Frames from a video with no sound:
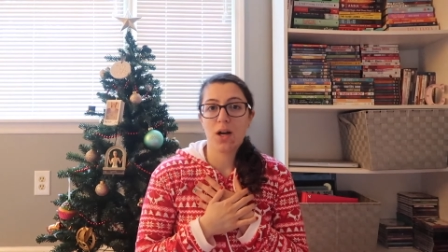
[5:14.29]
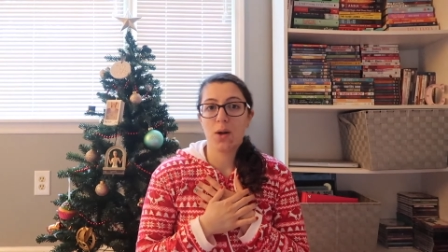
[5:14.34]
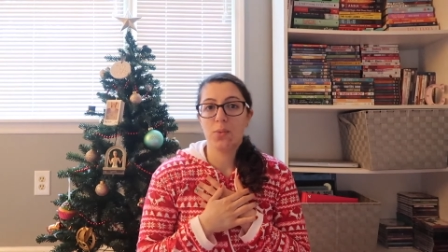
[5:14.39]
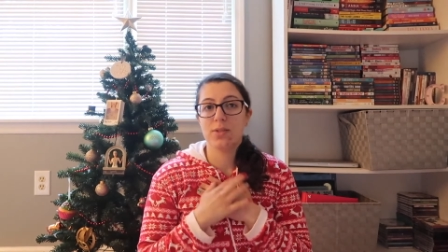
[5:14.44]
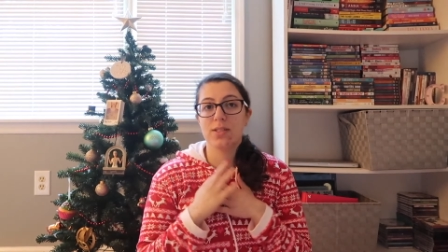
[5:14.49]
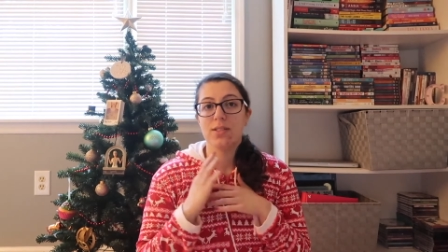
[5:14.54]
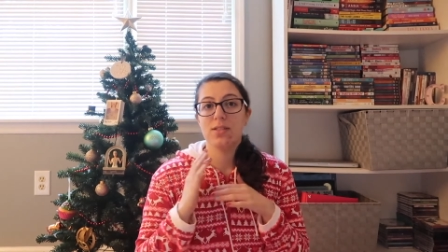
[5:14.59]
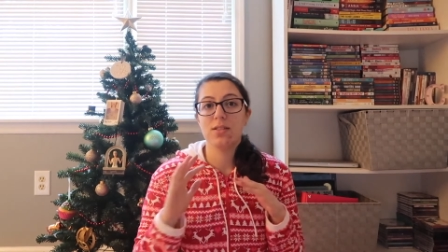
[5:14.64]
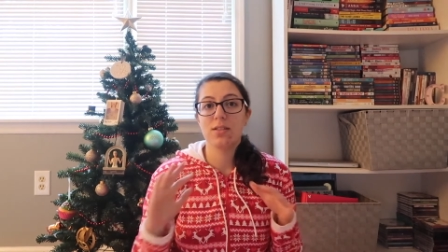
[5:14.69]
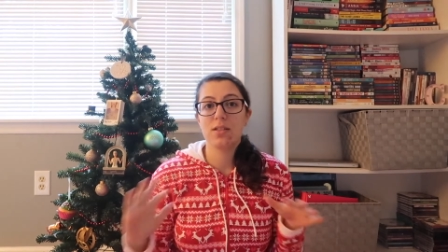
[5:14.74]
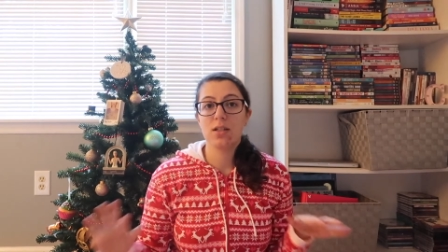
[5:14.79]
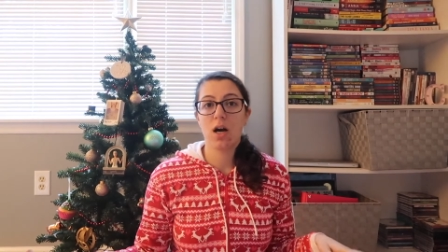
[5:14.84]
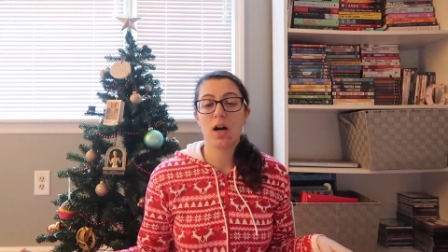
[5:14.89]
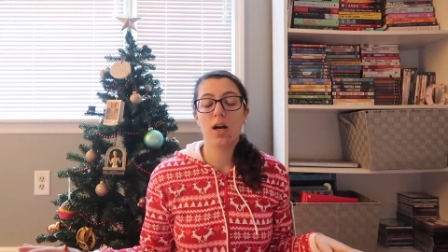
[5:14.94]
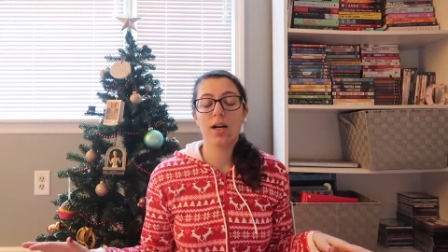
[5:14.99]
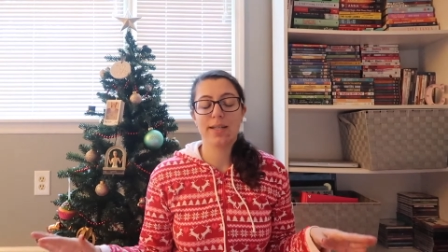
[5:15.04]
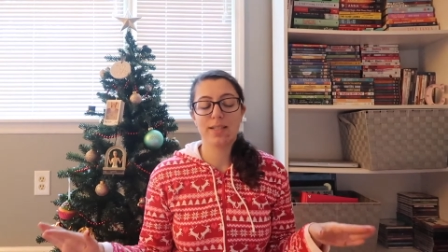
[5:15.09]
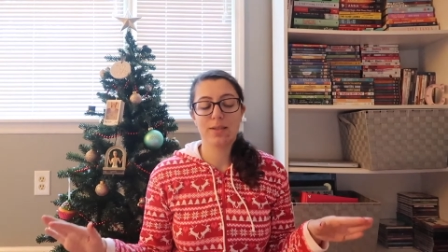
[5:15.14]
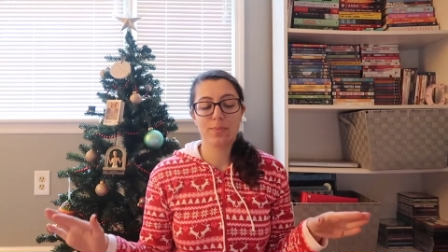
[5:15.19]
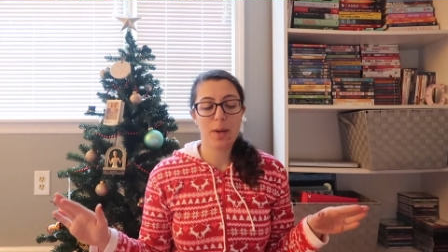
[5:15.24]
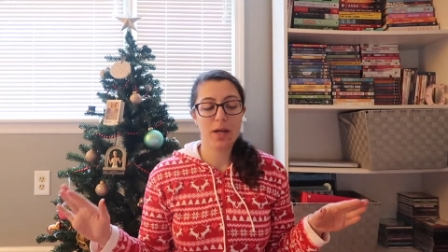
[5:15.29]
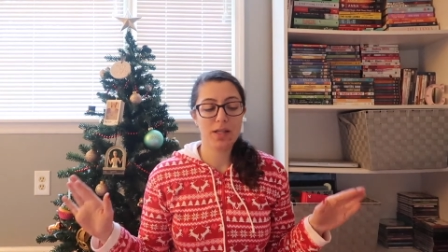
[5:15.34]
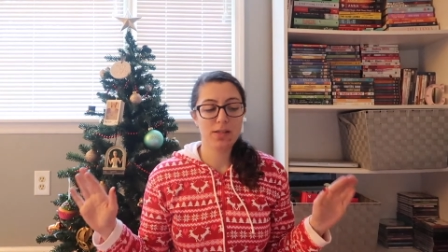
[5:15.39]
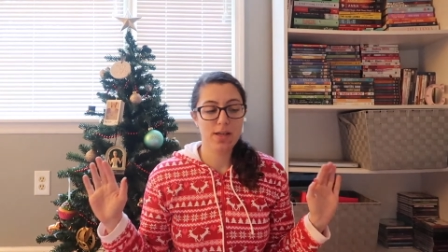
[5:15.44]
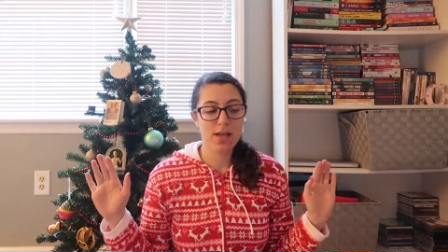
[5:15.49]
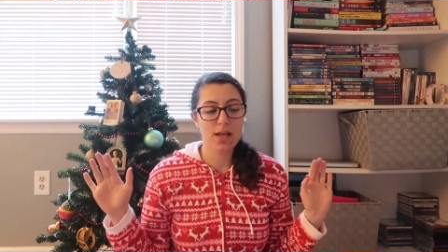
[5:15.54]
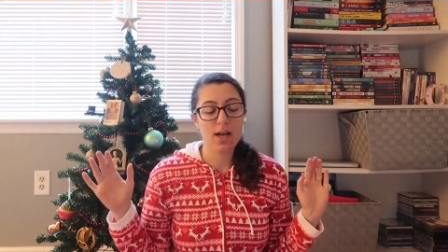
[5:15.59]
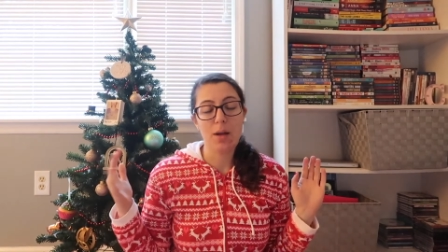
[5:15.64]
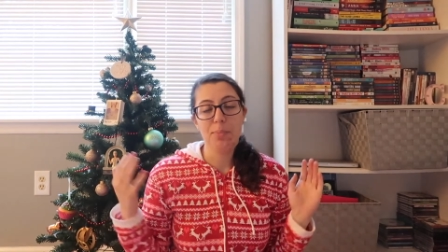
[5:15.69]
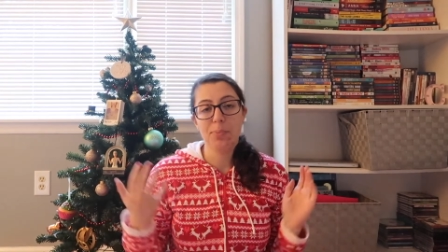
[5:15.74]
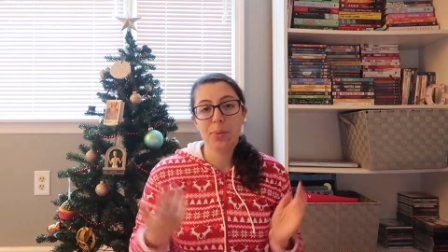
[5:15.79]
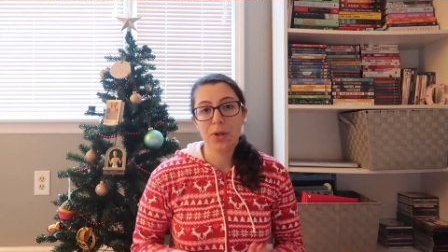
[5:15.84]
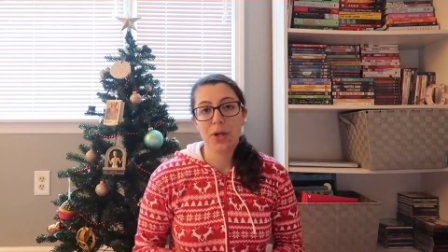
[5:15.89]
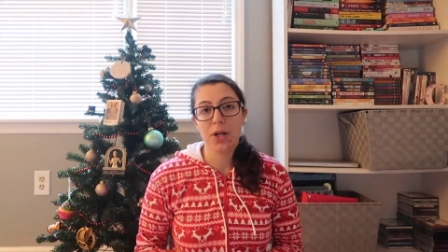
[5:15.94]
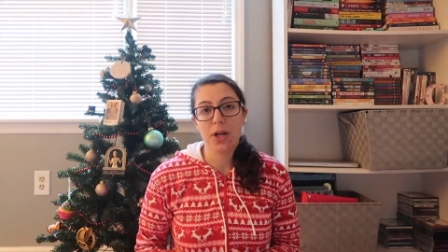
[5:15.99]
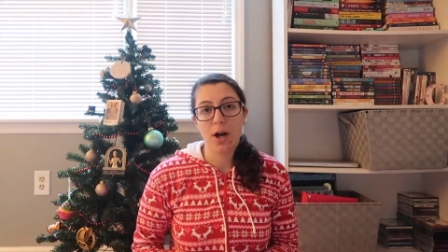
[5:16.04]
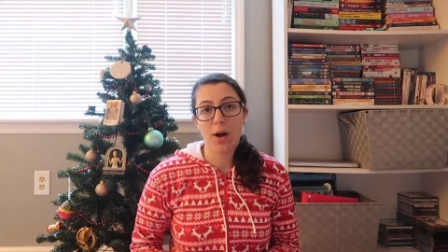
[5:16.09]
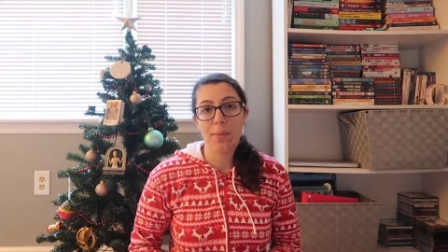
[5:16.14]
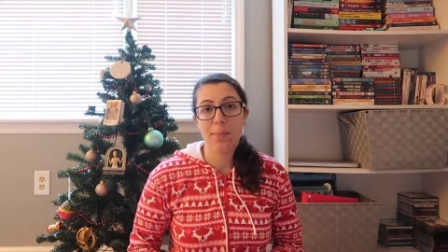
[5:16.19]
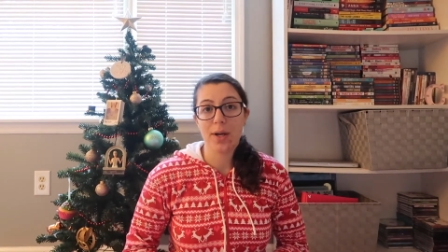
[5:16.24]
I was not expecting. I put
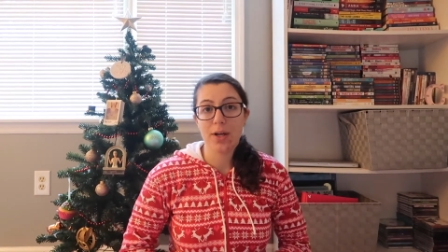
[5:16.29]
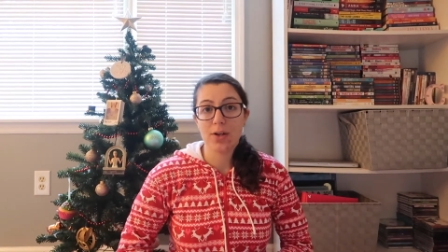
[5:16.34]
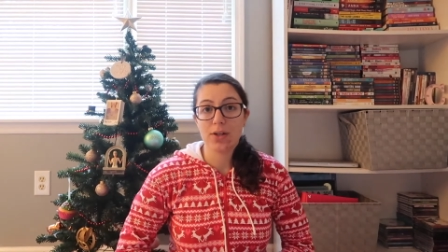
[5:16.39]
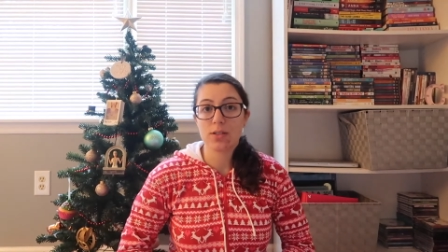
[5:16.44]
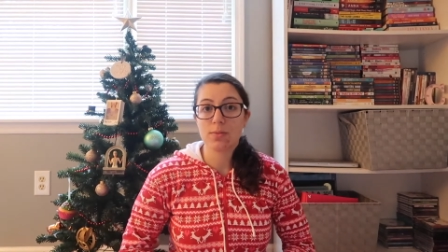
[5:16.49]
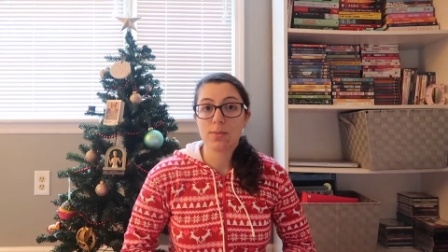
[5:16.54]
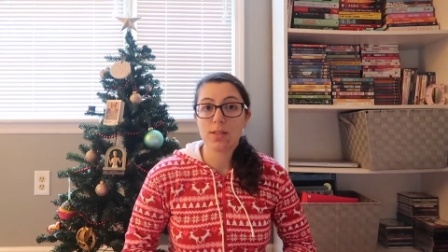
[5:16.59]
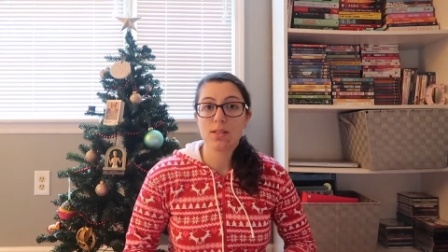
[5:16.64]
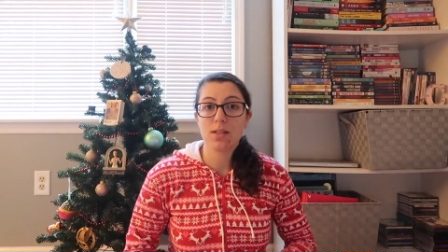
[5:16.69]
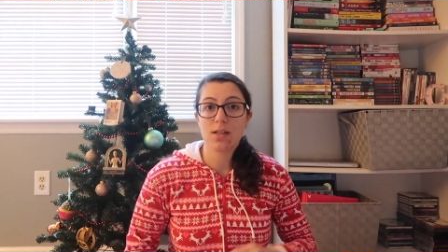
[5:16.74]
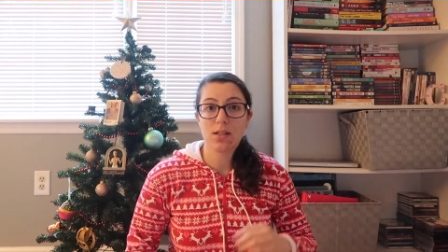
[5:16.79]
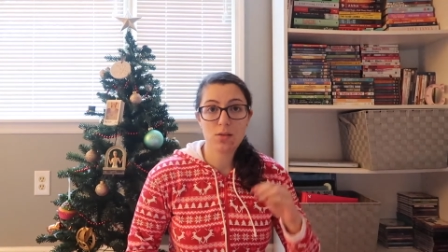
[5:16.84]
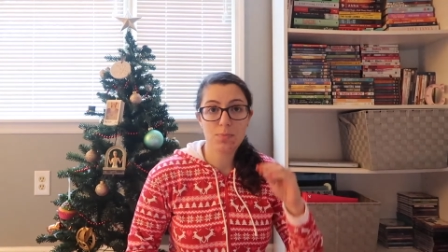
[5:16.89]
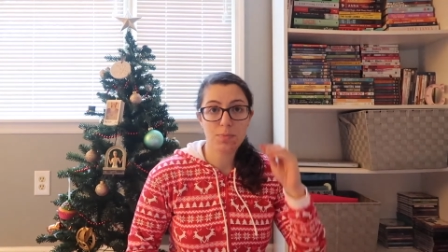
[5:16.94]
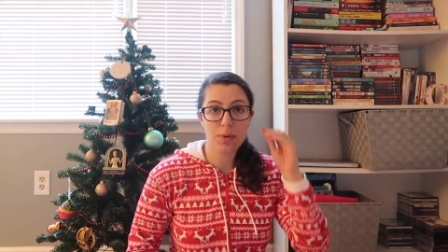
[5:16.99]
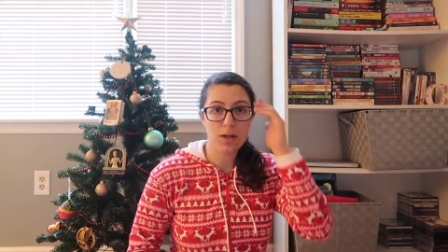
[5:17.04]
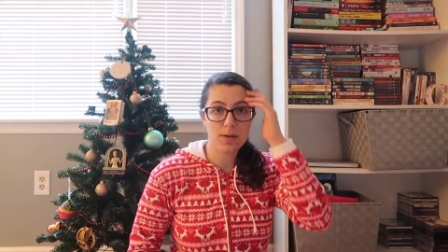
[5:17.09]
it on my Christmas list,